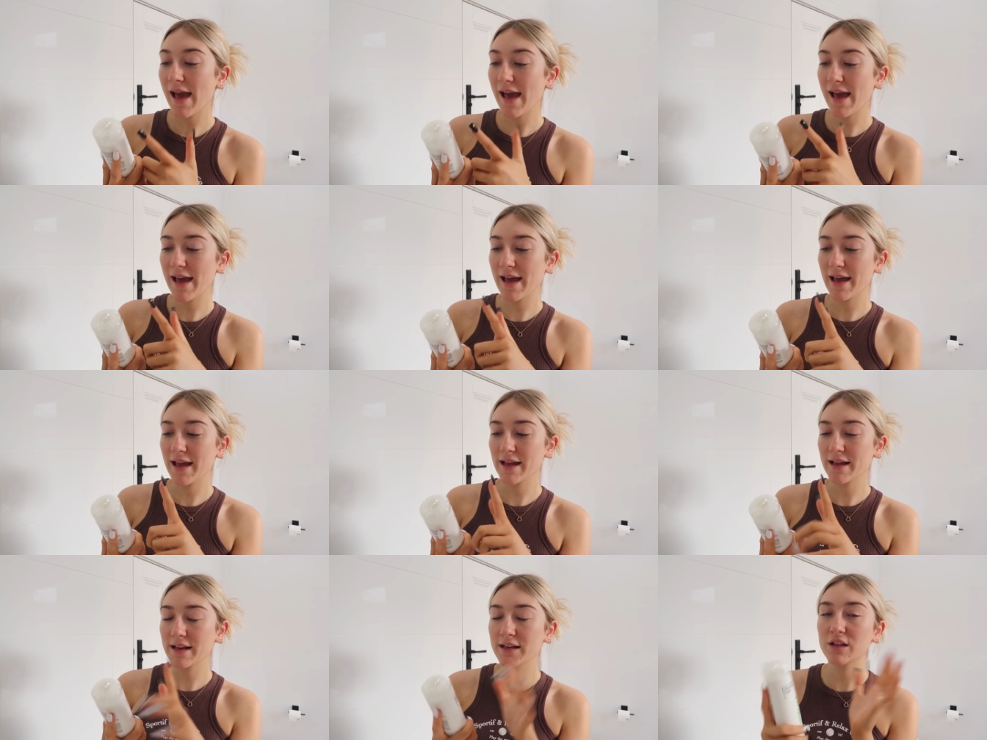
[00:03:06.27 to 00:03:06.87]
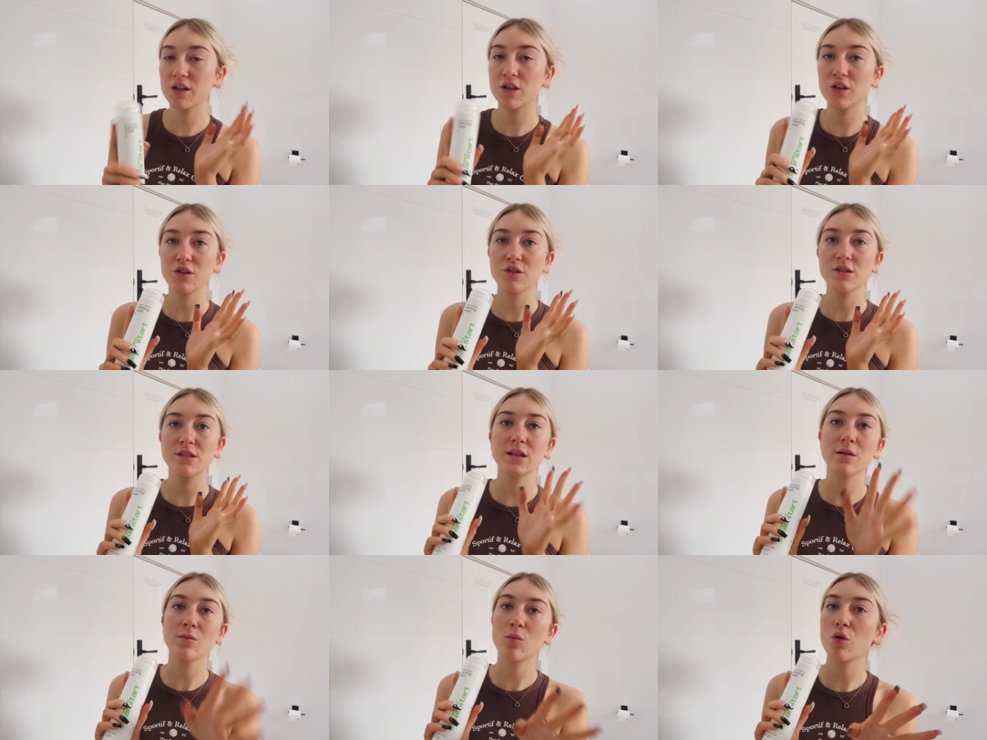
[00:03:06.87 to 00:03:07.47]
And you can
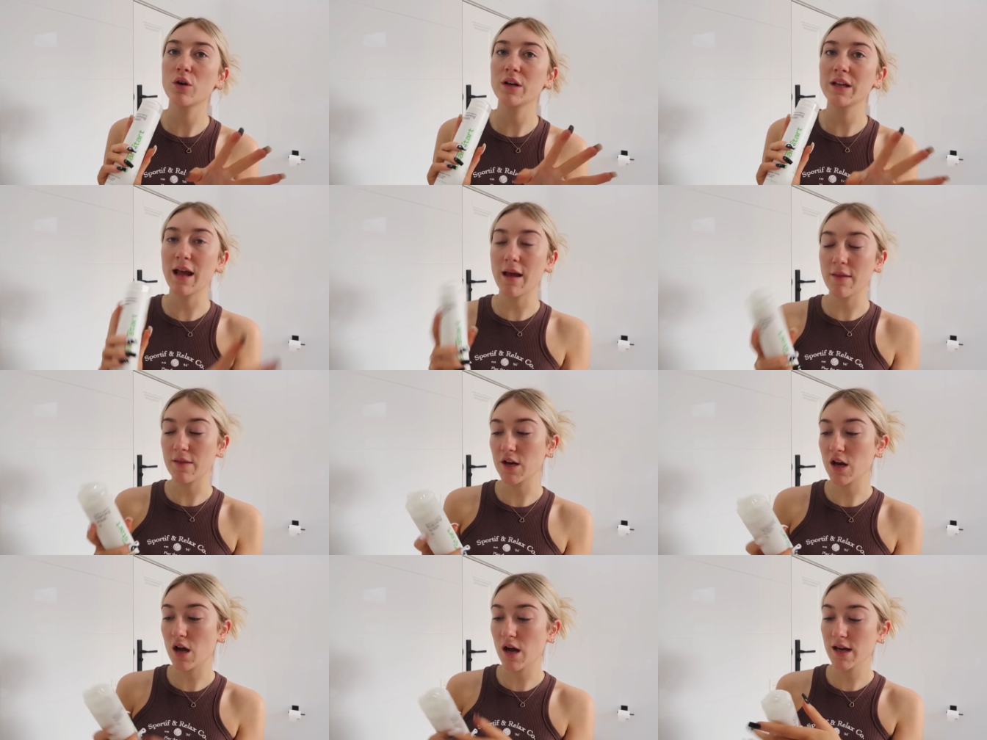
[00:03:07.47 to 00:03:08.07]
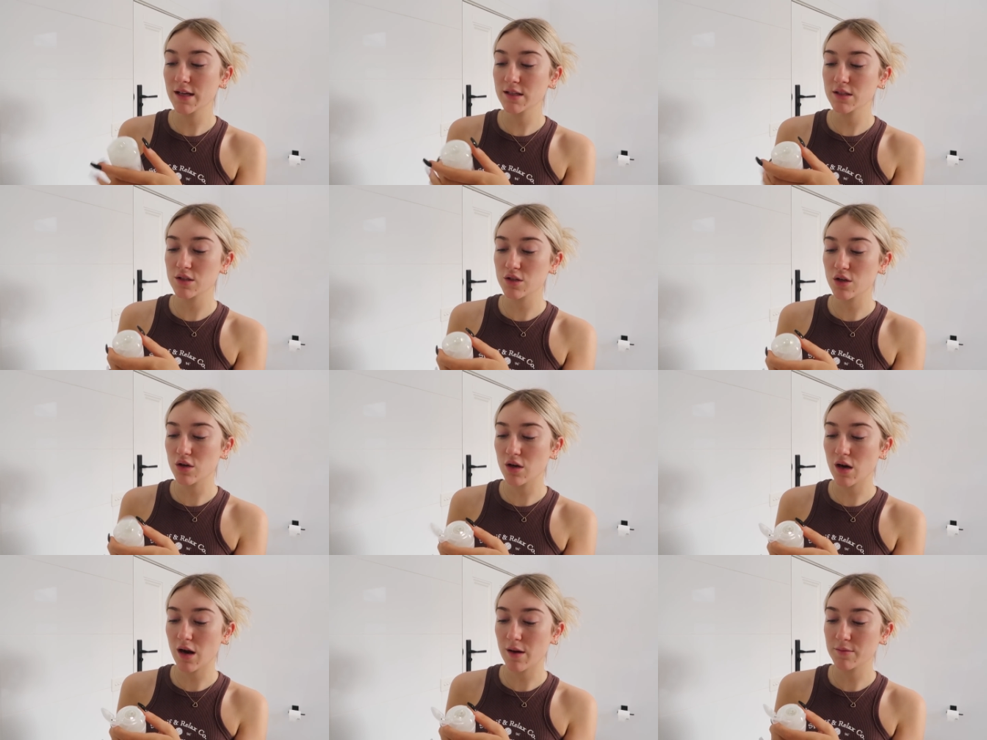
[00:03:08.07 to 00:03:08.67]
use it in the morning and the night.
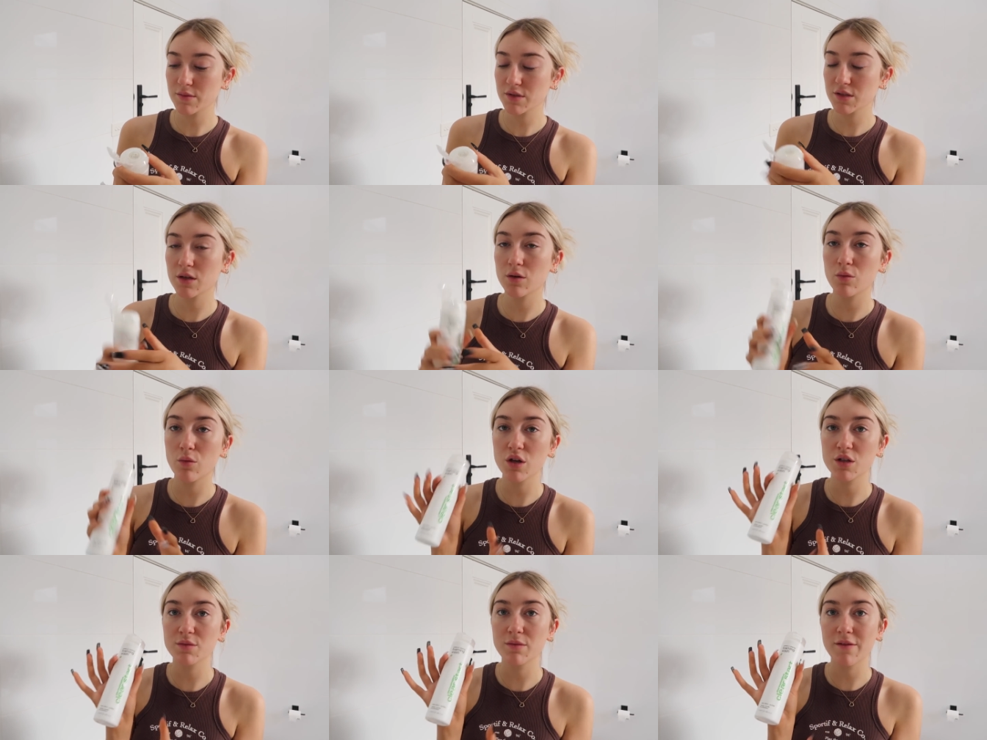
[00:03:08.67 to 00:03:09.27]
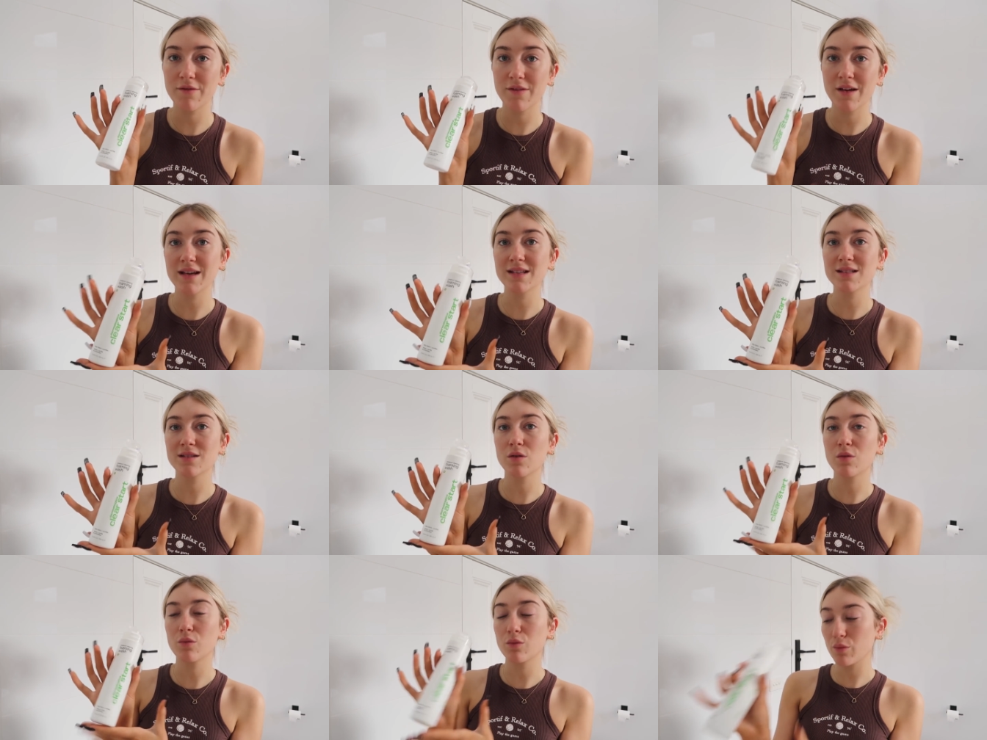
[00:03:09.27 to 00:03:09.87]
So I'm just gonna wash my
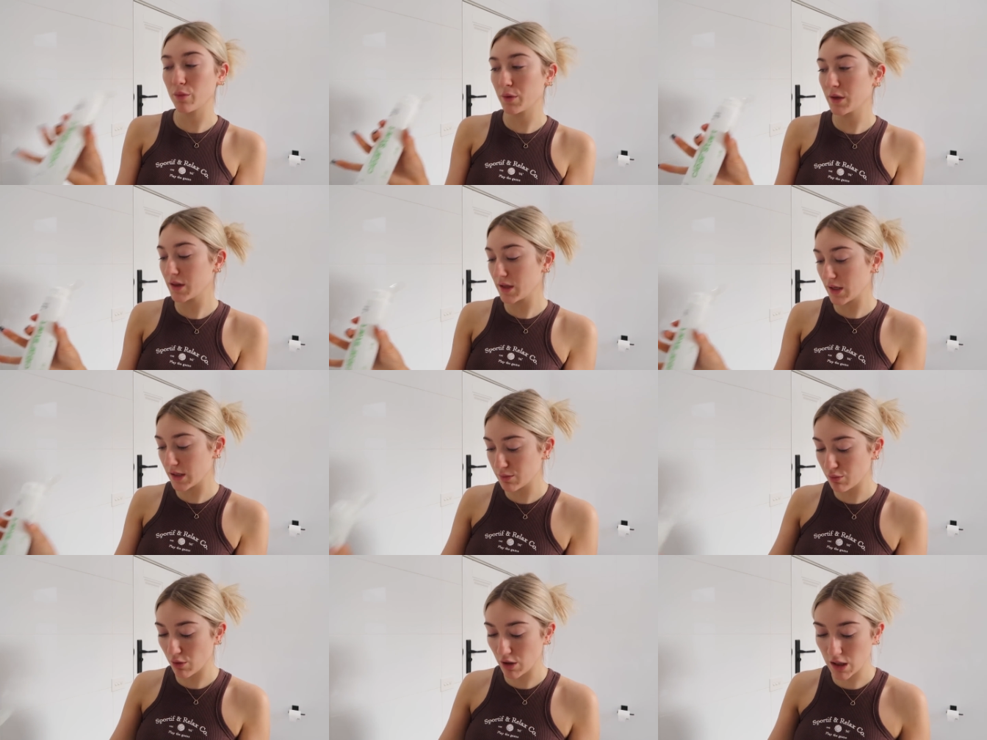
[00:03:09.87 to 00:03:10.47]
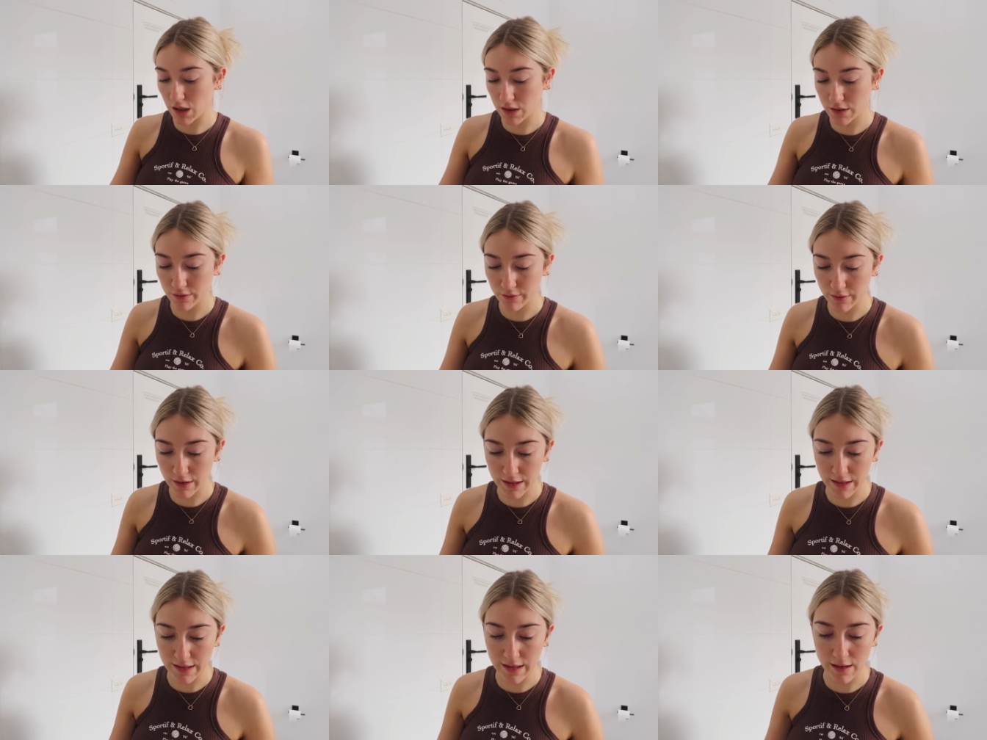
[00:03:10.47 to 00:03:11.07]
face with this product
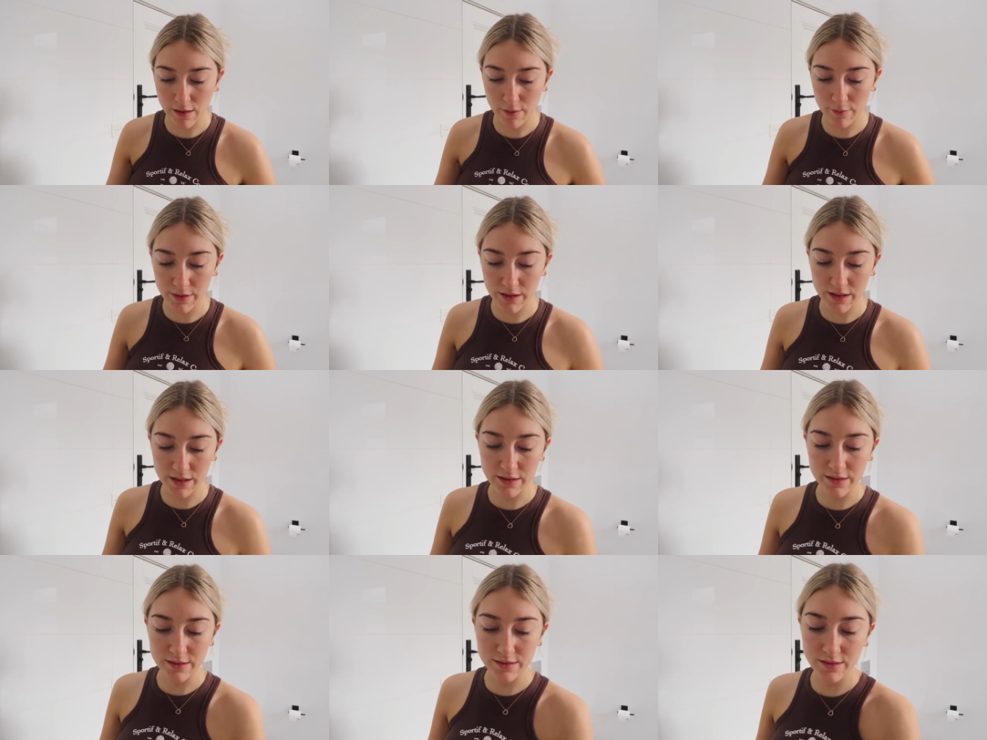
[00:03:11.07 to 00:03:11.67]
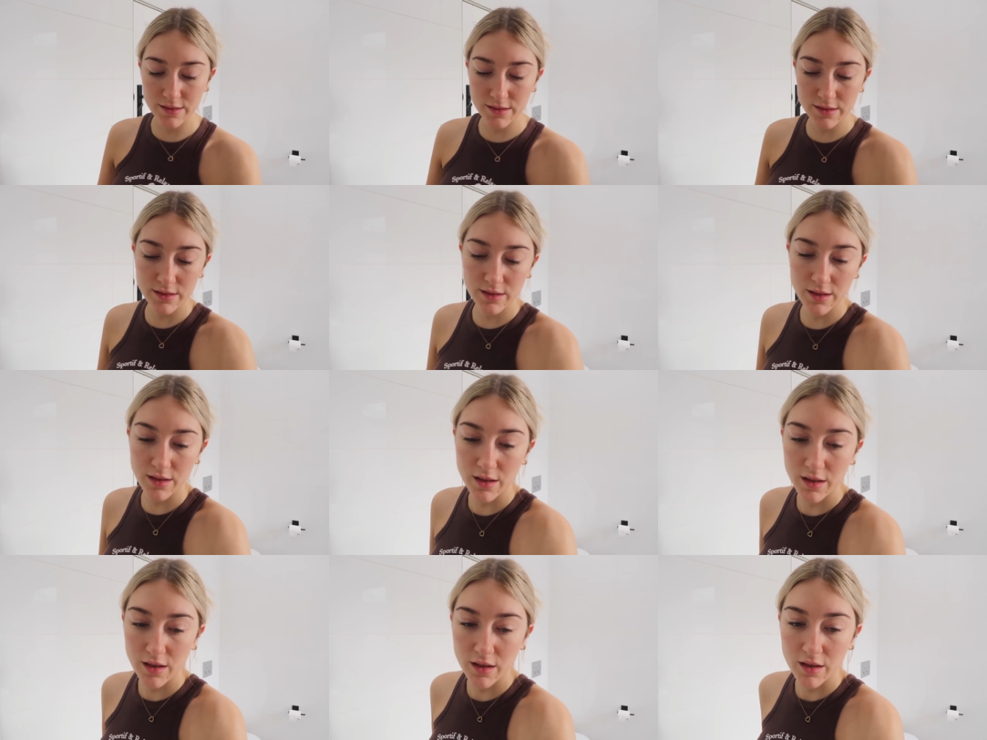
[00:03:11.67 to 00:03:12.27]
right now
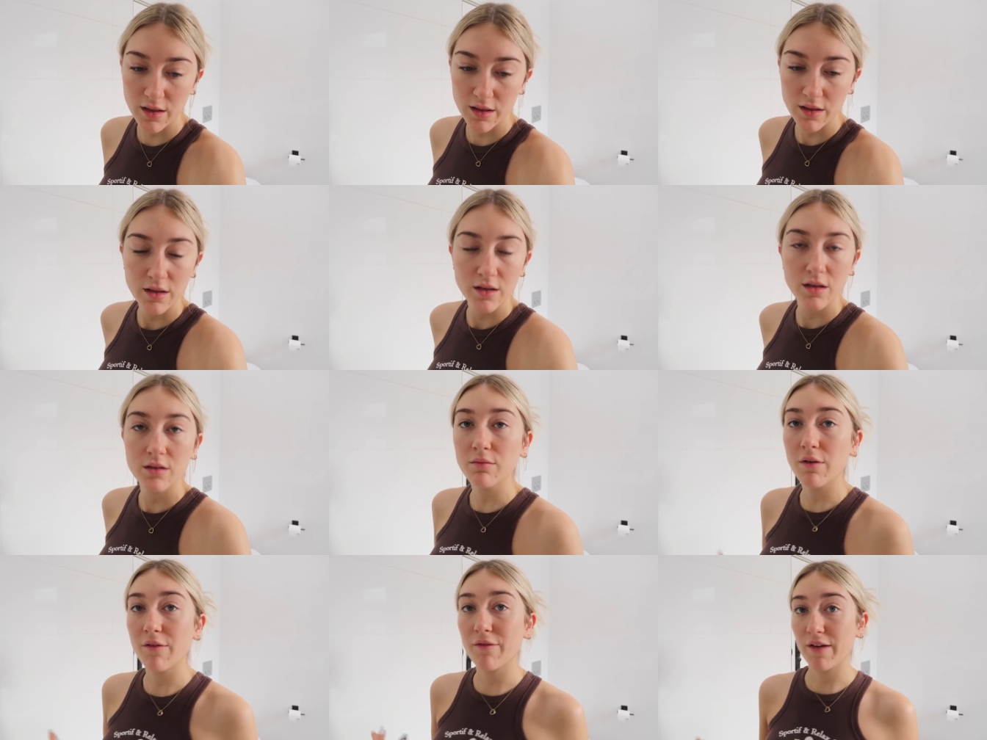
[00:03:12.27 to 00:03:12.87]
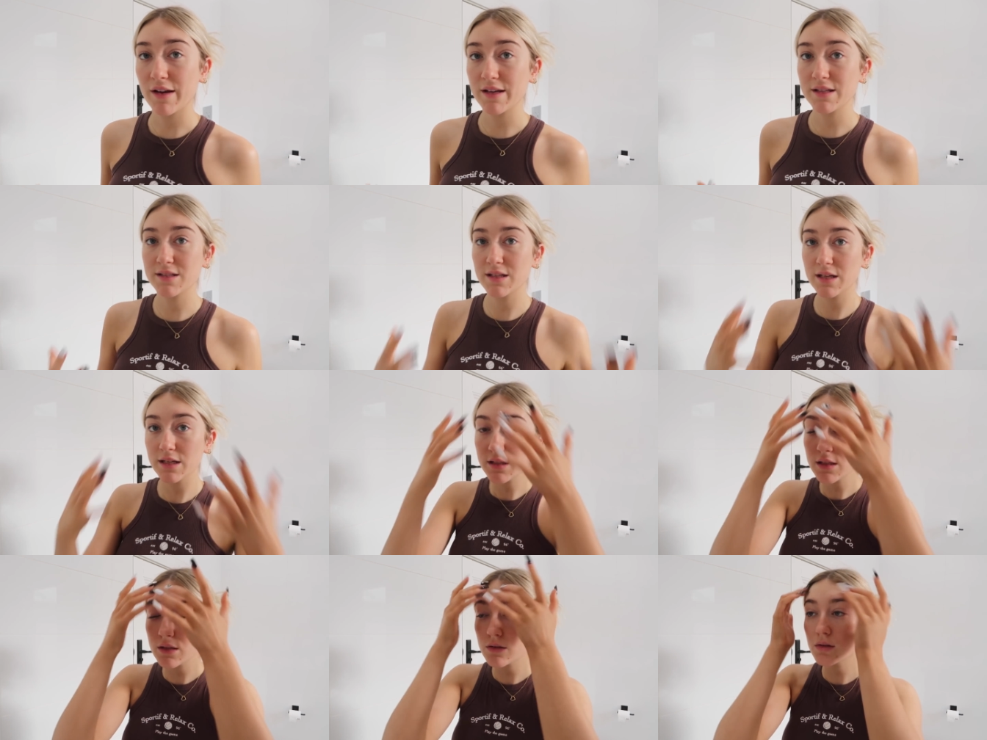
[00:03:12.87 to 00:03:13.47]
because my face
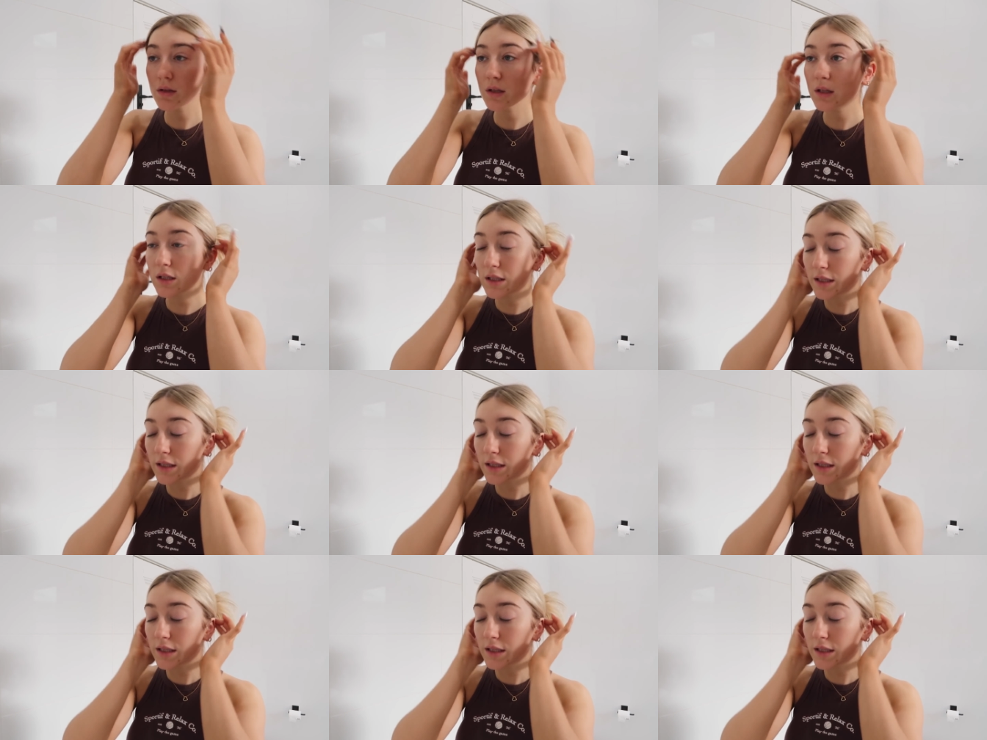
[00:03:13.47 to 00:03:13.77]
needs a good